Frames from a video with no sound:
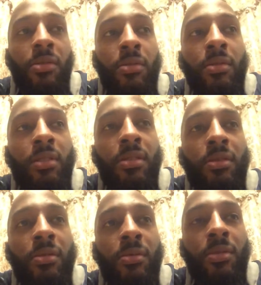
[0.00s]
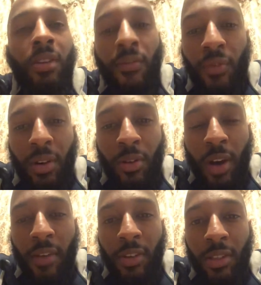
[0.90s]
you look for
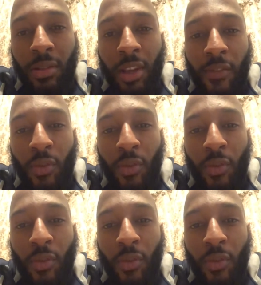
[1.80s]
whoever you look